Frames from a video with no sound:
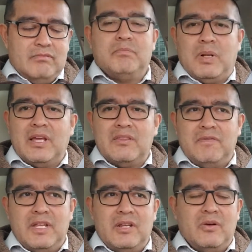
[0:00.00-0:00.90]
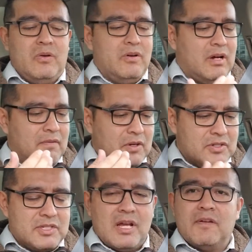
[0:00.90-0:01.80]
play the video of
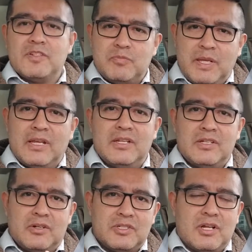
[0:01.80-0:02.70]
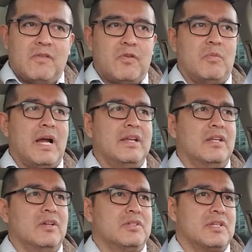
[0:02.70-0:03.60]
yourself speaking to yourself,
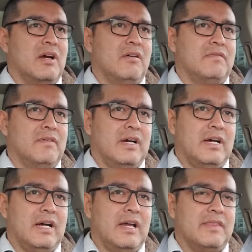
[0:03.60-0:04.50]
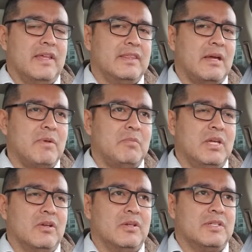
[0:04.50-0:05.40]
reminding yourself. I think that may
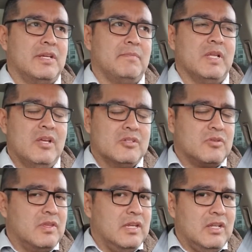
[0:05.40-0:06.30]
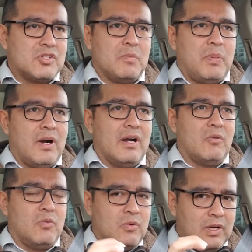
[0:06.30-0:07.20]
be a good tip. So the initial part
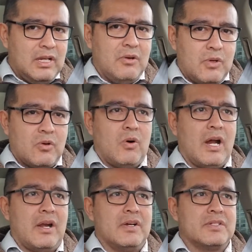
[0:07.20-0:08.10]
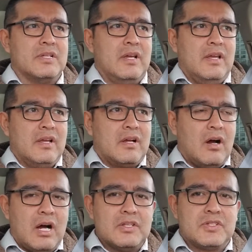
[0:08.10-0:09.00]
really requires
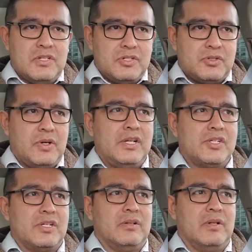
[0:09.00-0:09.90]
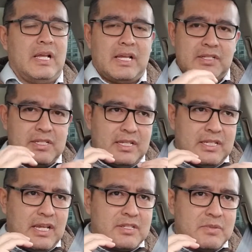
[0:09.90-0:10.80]
concentration. Like I said,
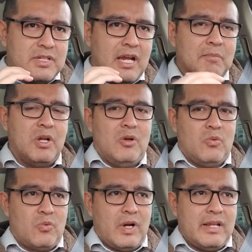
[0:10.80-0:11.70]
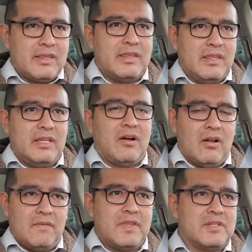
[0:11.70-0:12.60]
take some time, write
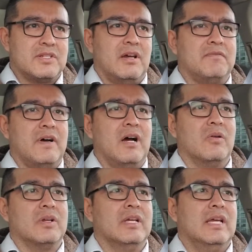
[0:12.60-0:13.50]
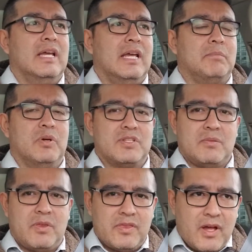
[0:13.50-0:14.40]
all of this stuff out, and put
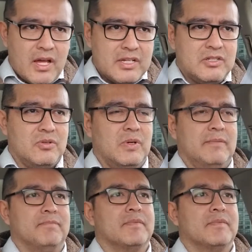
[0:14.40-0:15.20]
some thought into it.